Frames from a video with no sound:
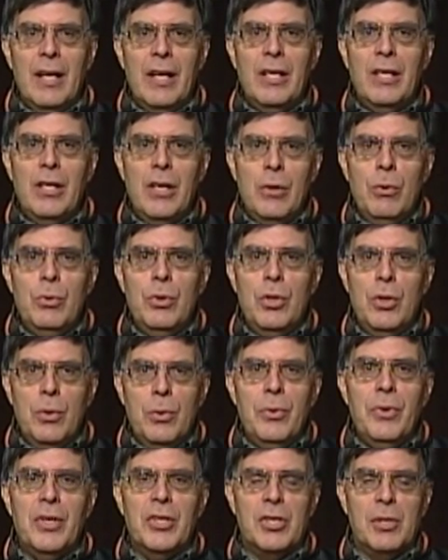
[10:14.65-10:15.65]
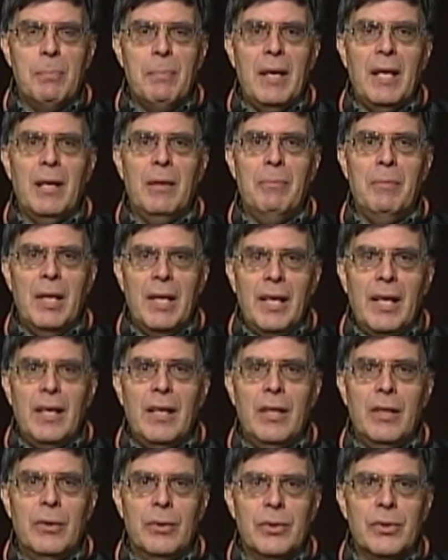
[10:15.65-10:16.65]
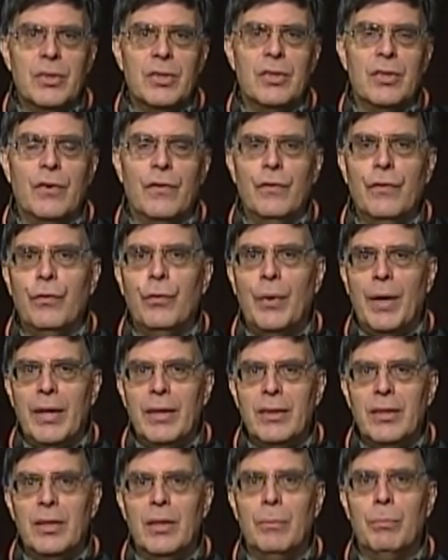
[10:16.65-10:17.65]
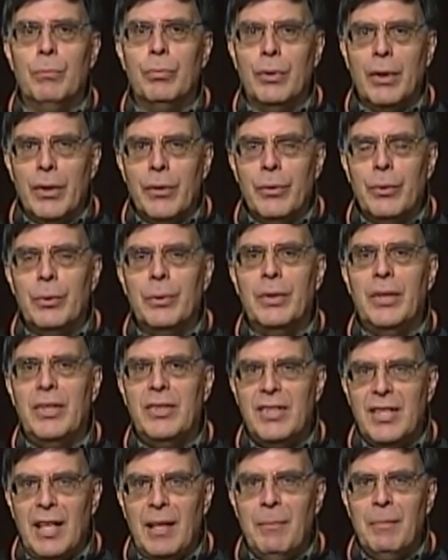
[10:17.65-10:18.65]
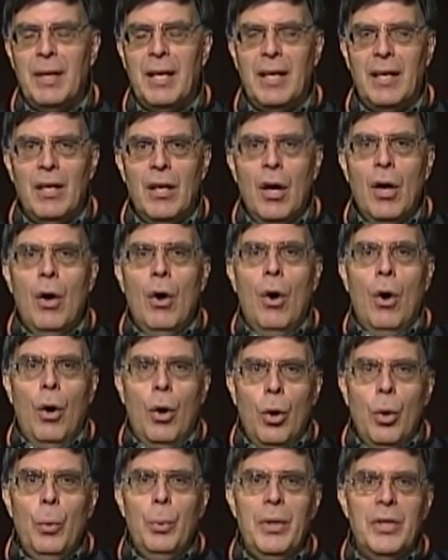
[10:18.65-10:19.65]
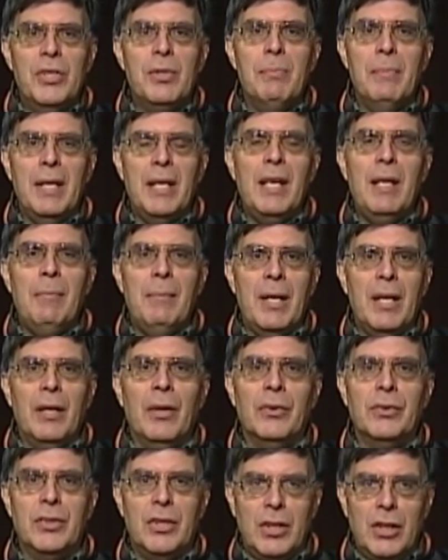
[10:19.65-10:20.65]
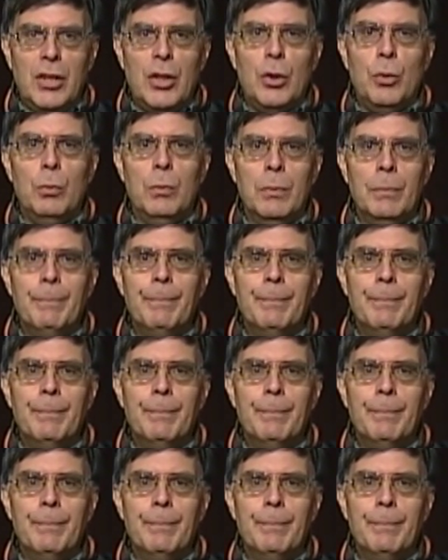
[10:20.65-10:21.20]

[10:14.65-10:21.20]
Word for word: You knew this man many years as a friend and a brother and a teammate. Who is Mickey Mantle to you?